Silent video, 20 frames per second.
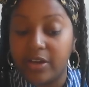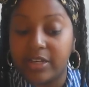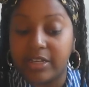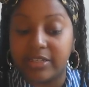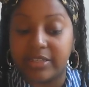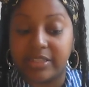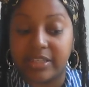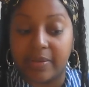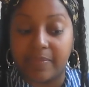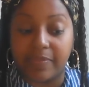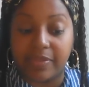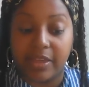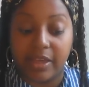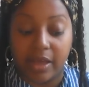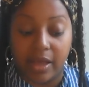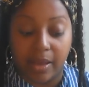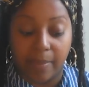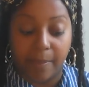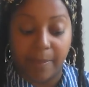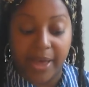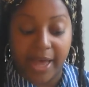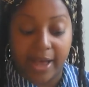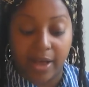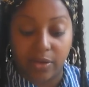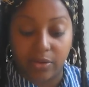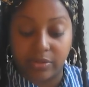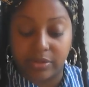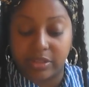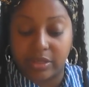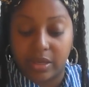is something
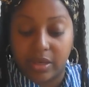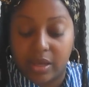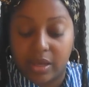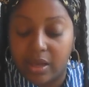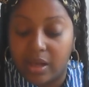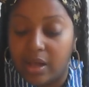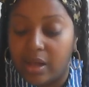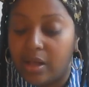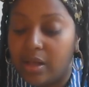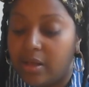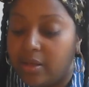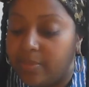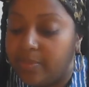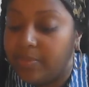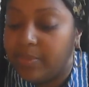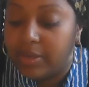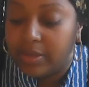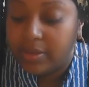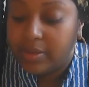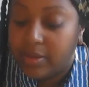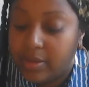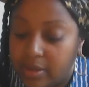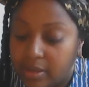about, um,